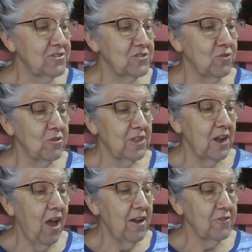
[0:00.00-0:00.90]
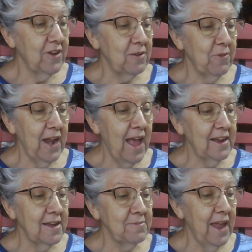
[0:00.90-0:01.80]
to sort the laundry, and when I
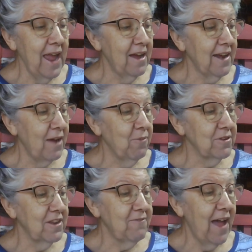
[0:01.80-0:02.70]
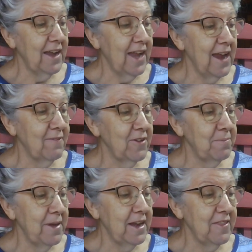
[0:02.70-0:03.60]
come down, I want to find every
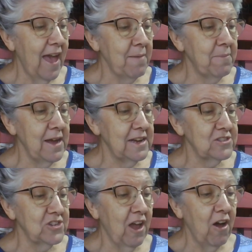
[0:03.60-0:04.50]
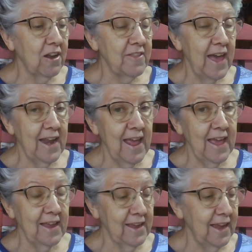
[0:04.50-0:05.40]
bit of that mush and all of that
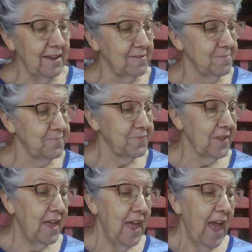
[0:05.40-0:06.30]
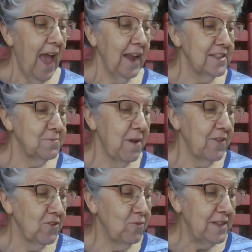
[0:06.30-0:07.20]
egg eaten." Alan's
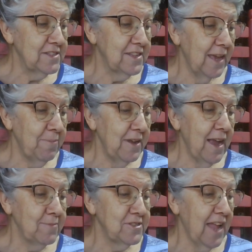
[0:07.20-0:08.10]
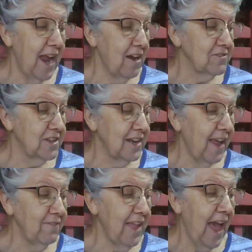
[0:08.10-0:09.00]
mother went skipping upstairs and
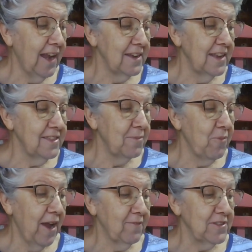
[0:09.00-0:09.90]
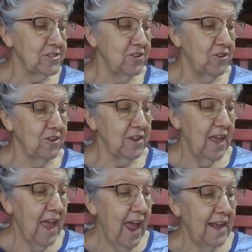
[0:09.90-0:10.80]
left Alan in the breakfast nook.
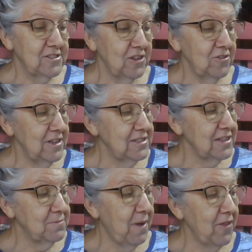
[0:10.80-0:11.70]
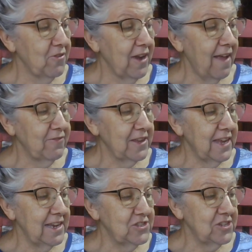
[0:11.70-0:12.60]
As soon as his mother left the
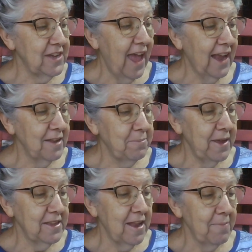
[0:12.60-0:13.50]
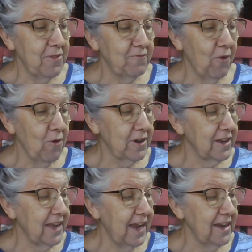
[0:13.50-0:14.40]
kitchen, Alan picked up the fork
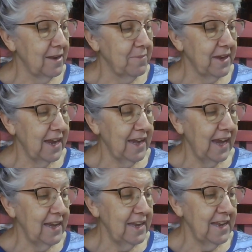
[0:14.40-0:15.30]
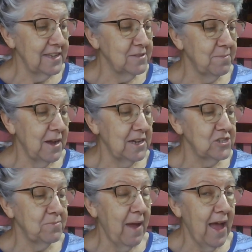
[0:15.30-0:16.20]
again and began eating his
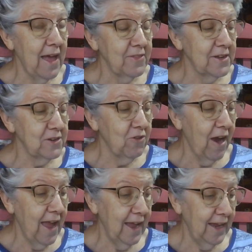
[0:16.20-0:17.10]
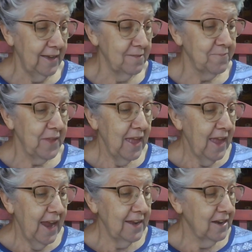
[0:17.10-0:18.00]
mush by the grain.
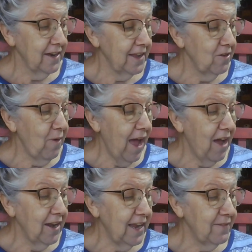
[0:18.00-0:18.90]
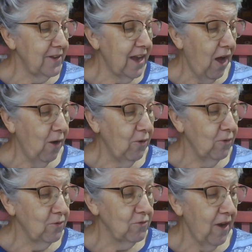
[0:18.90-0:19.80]
In a little while, even a
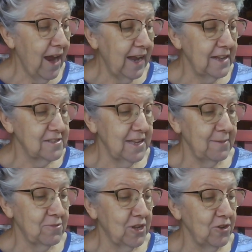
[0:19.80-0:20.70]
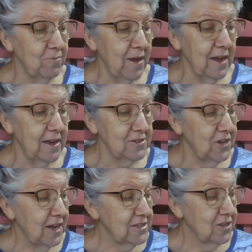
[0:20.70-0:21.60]
whole grain seemed too much,
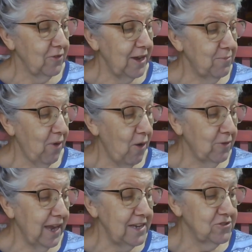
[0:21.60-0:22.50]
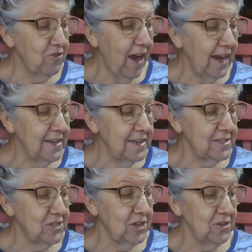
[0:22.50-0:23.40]
so he broke each grain
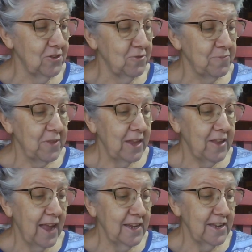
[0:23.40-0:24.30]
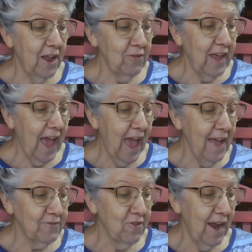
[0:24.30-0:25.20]
in two, taking only
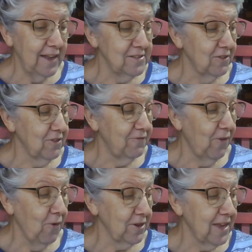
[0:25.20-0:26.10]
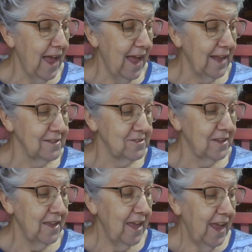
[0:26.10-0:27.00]
half grains on the fork tines.
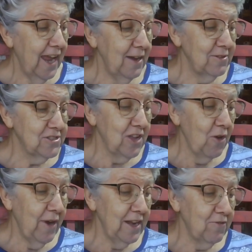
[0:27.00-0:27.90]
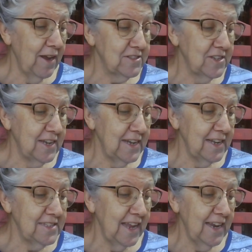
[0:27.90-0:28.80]
He was so interested in
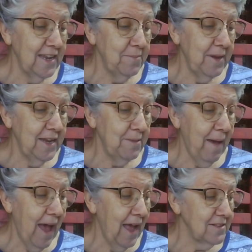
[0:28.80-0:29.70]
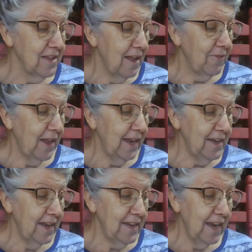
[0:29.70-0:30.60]
his itty-bitty bites that he
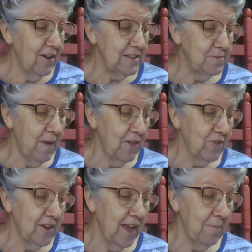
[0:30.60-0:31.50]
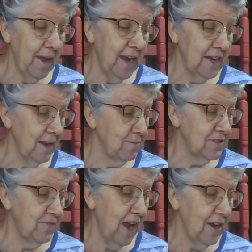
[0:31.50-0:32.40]
didn't hear his mother come in and
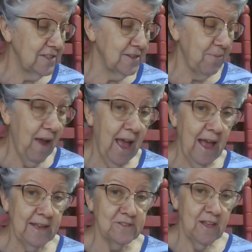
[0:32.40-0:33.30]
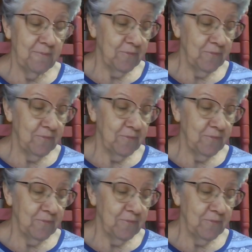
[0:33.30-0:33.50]
was very surprised